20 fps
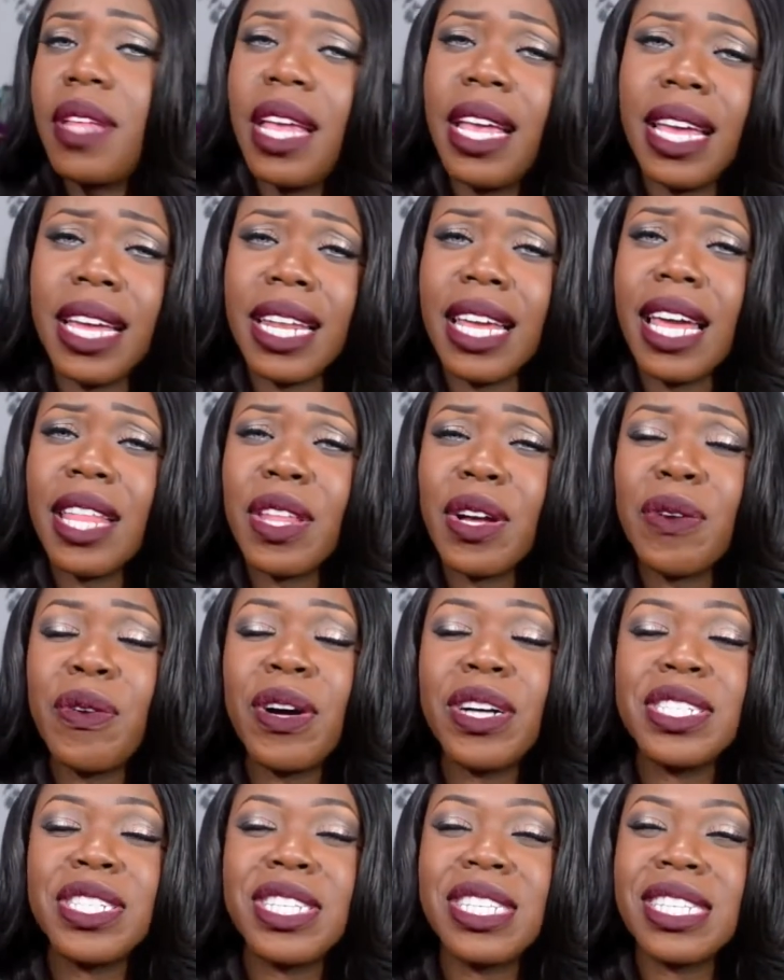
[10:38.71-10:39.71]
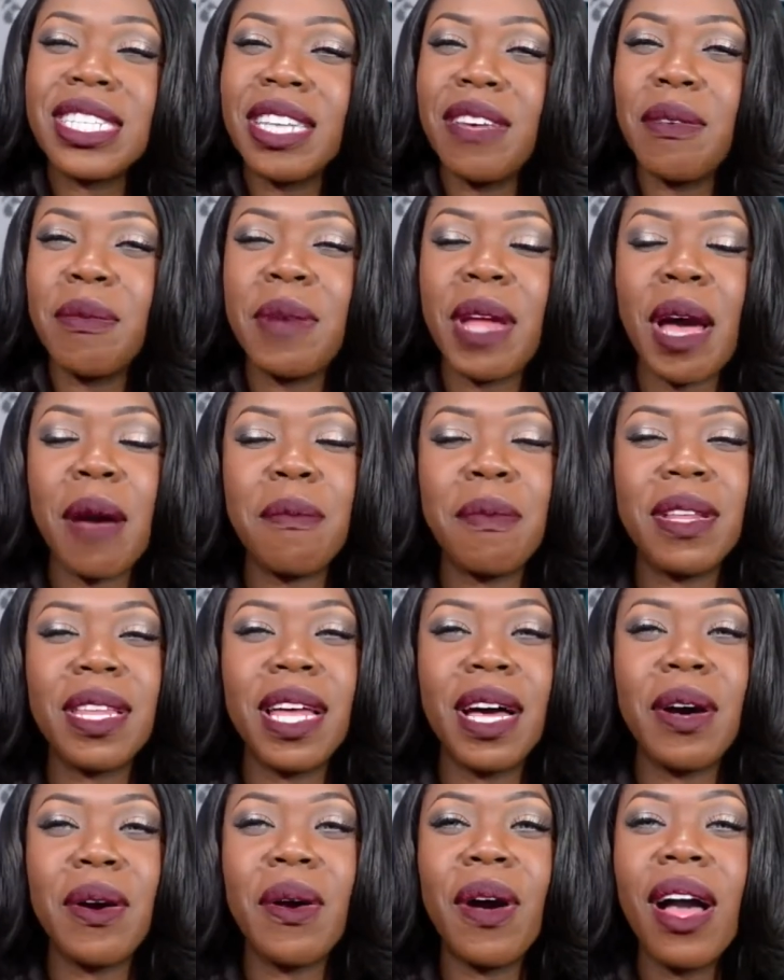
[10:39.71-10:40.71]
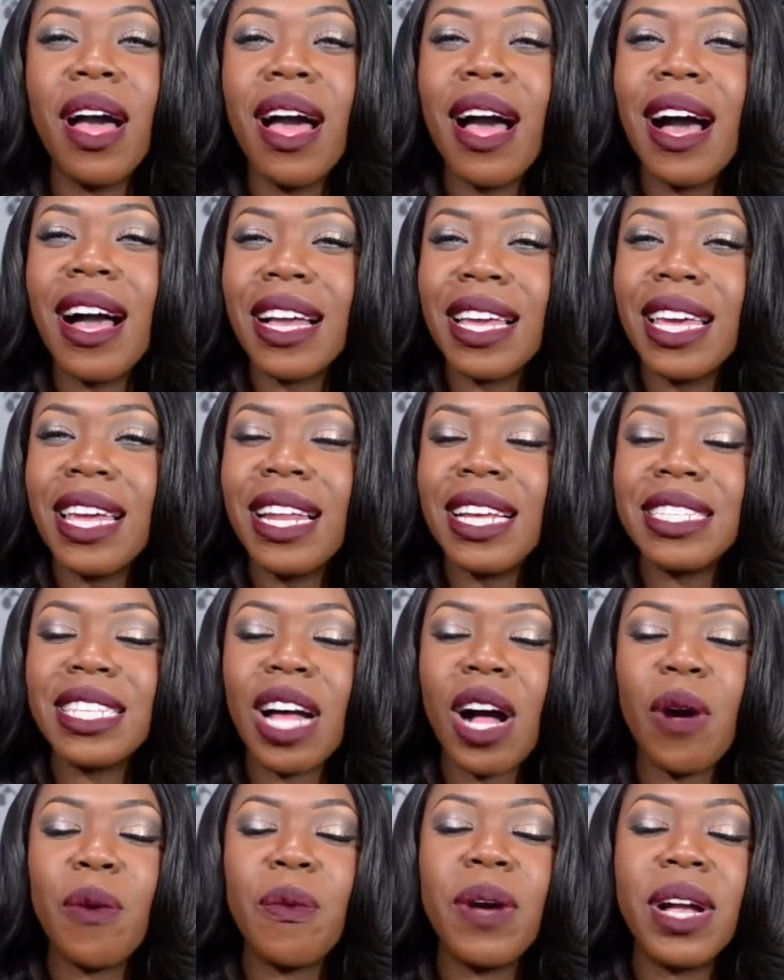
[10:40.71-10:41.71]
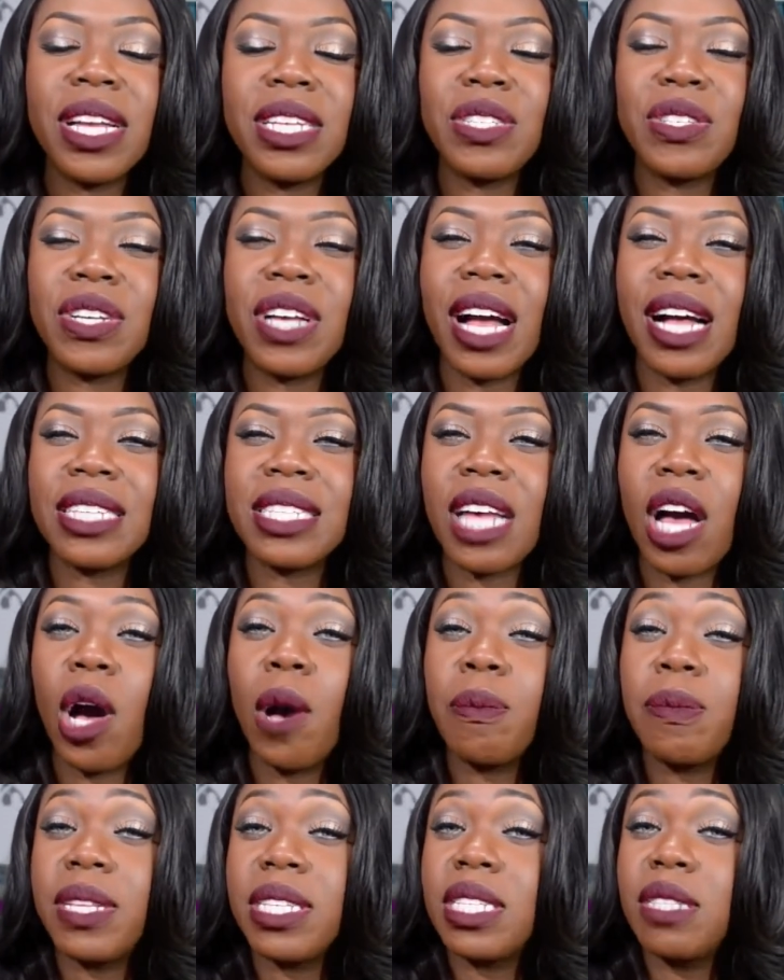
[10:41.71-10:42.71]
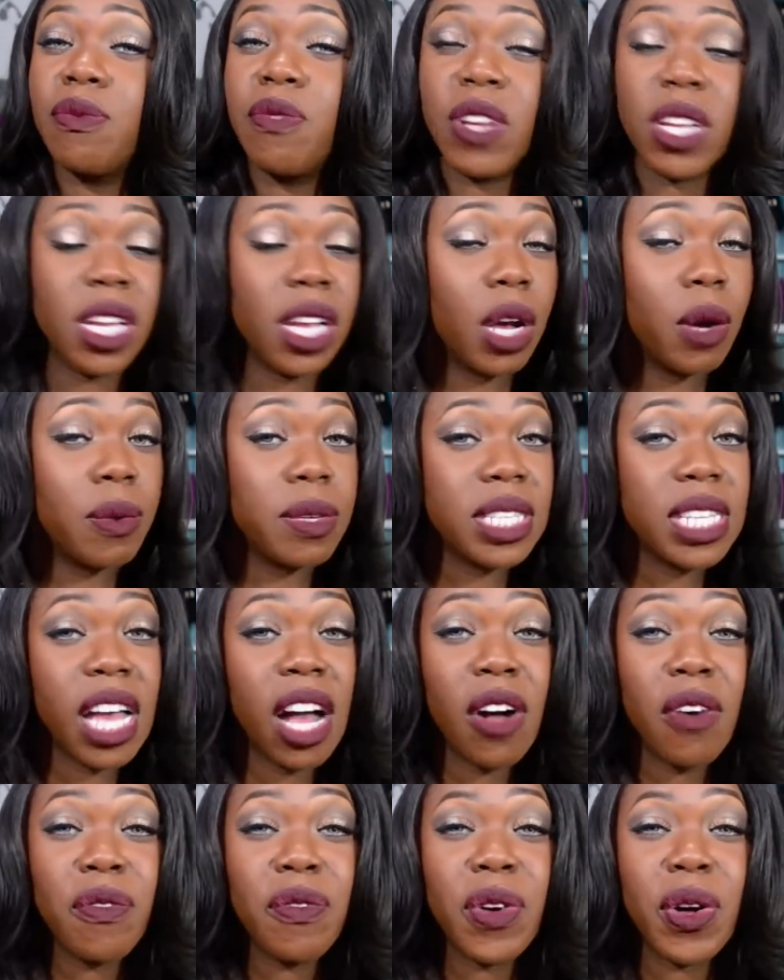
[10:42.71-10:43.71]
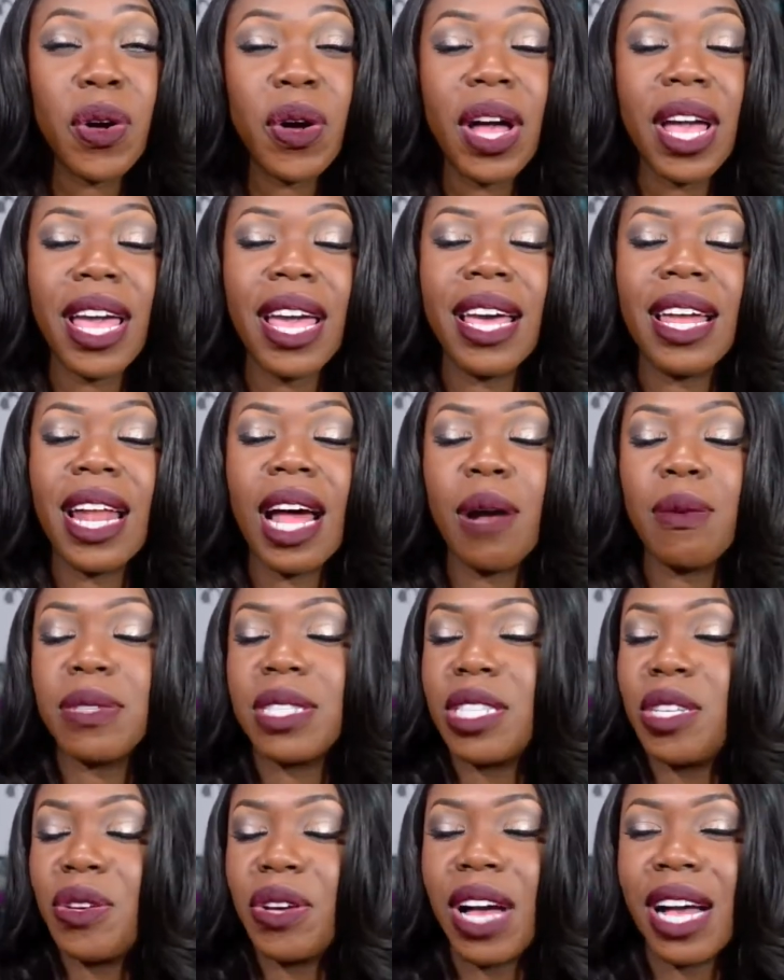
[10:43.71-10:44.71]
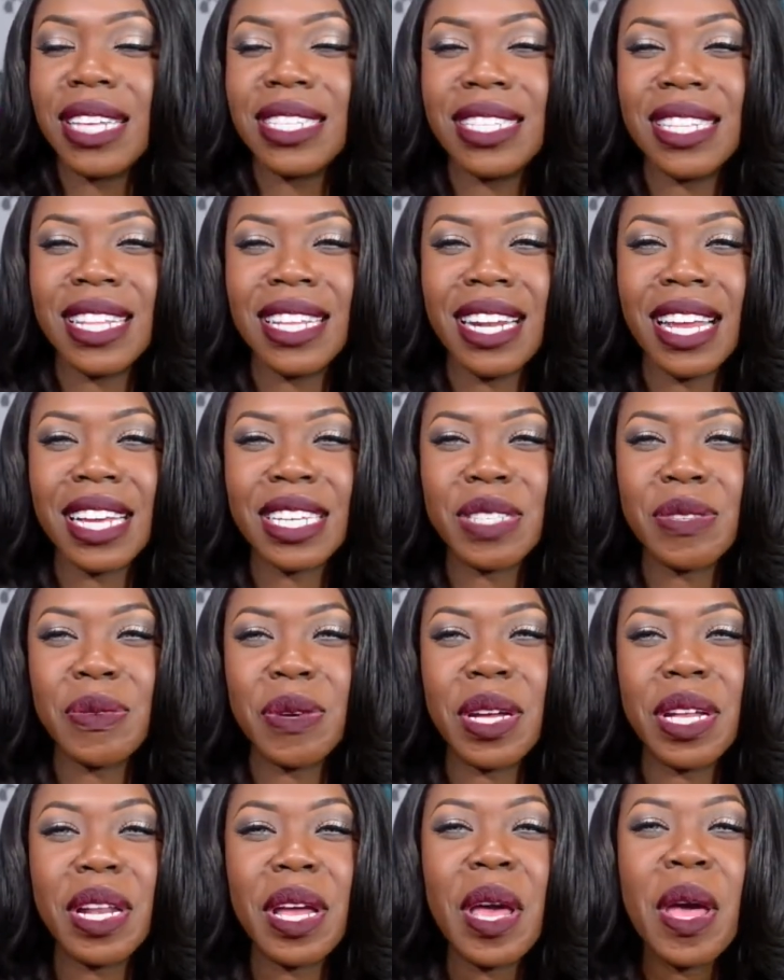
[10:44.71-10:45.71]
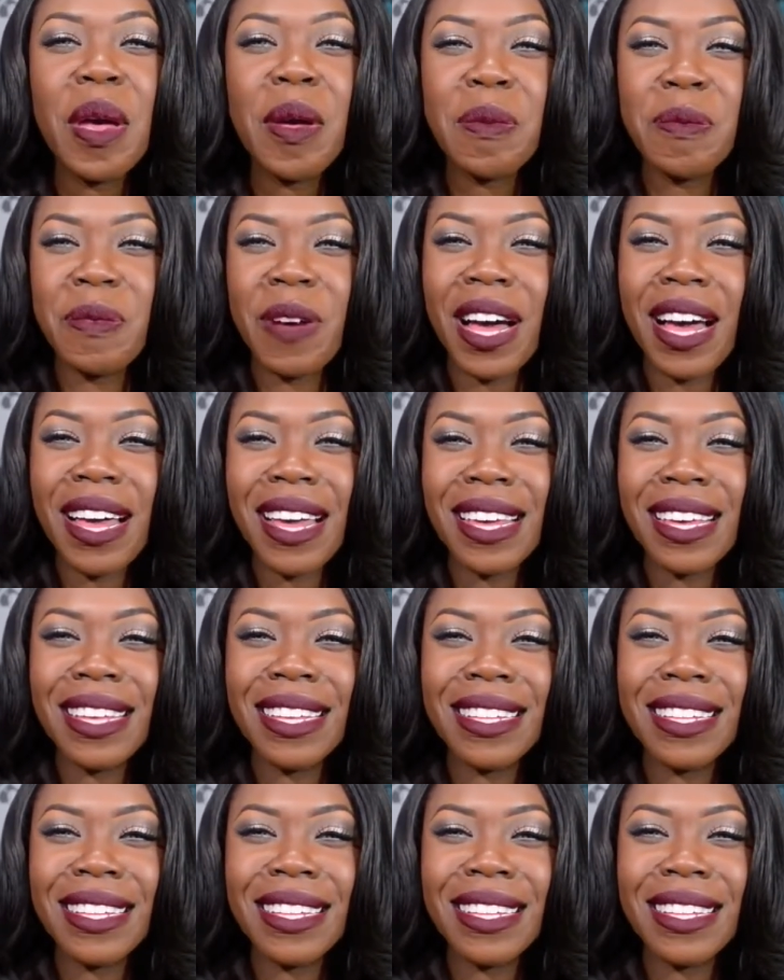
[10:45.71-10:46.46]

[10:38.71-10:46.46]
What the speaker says: Any other questions, leave them down below. Again, as always, you guys, I hope this video was helpful, and I will see you guys in the next one. Bye.